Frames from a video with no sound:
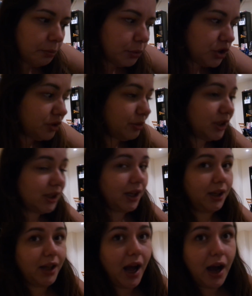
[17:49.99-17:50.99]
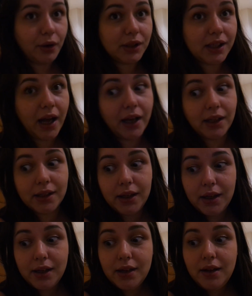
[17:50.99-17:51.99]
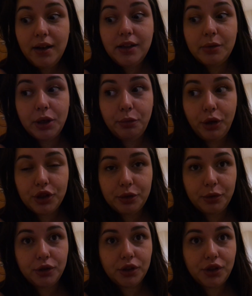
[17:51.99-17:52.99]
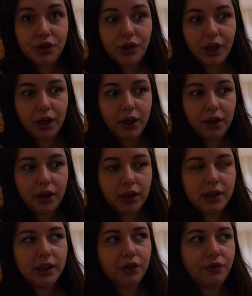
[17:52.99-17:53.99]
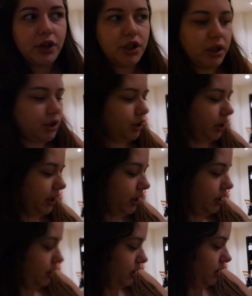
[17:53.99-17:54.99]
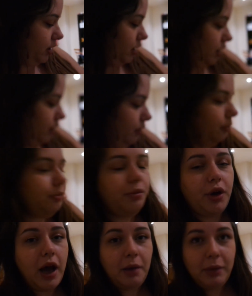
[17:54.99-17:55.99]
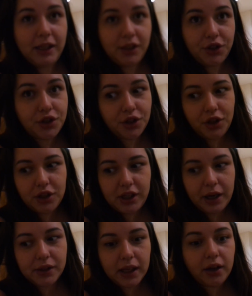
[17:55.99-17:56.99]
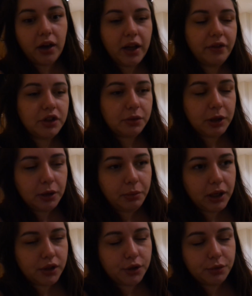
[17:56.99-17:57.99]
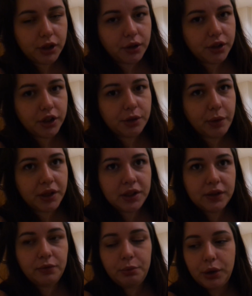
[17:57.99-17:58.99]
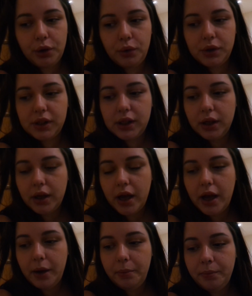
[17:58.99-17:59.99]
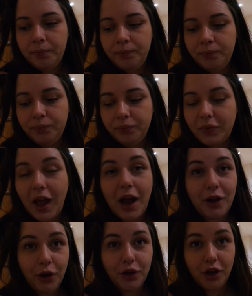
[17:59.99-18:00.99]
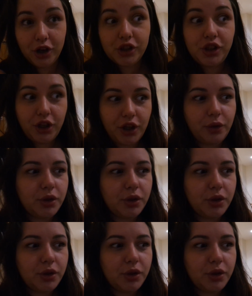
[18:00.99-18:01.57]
Just been sitting in the house and it's been impossible not to drink. It's in the fridge actually. But I messaged her the other day. I was like, oh yeah, I've just been and picked up so-and-so's presents from Boots. I got yours too.